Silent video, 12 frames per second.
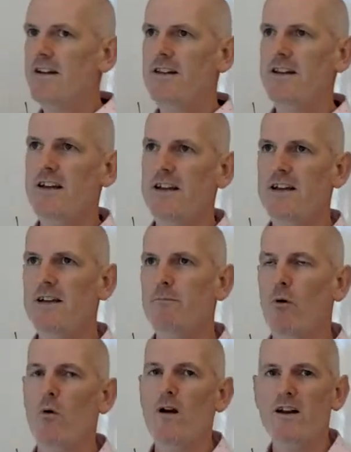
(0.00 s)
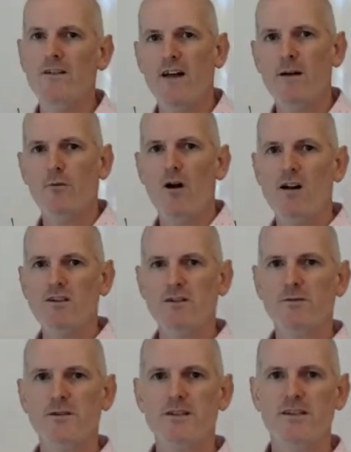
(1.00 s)
the point of that project
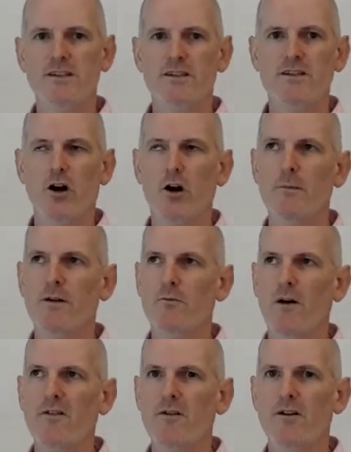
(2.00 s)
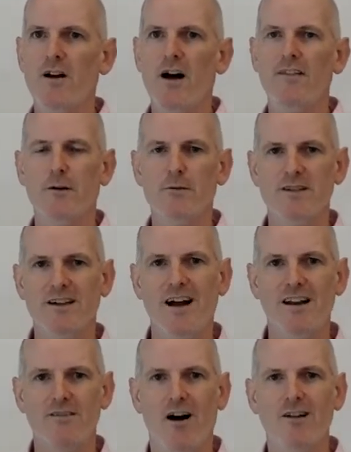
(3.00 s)
was to determine whether or not there was a
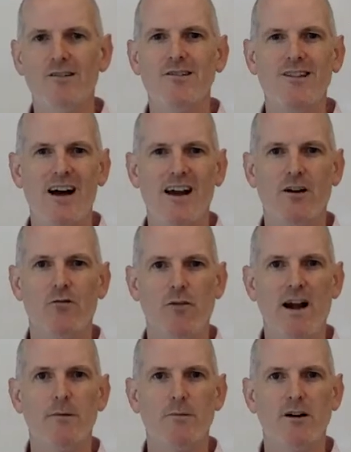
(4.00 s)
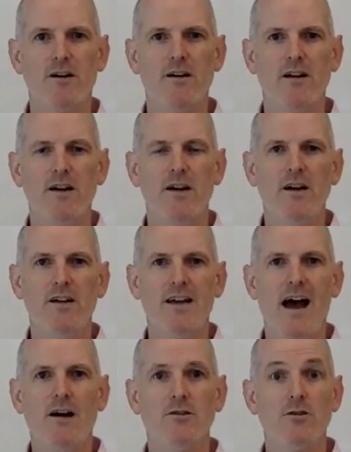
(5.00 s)
kind of underlying grammar to
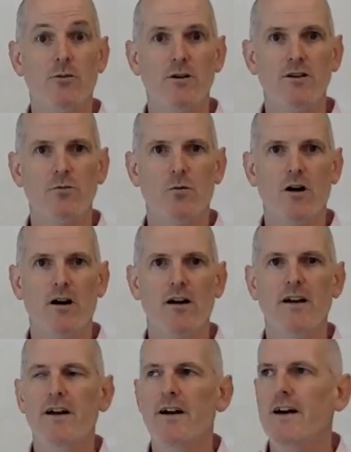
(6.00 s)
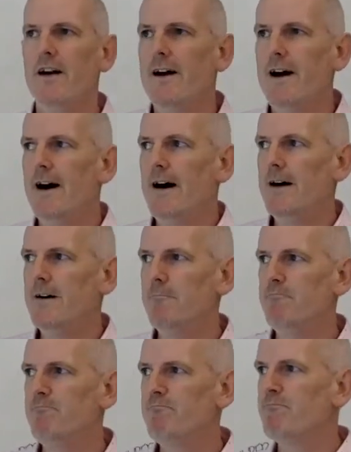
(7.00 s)
how stories work.
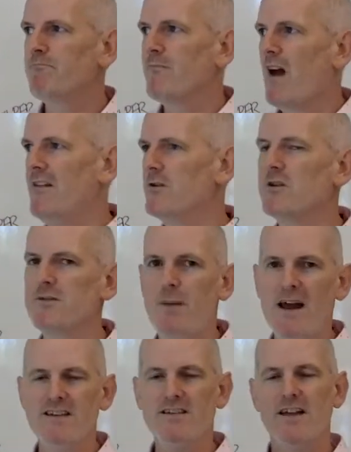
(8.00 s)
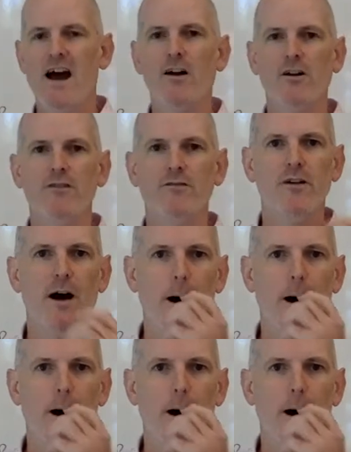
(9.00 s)
Um, and this was based out of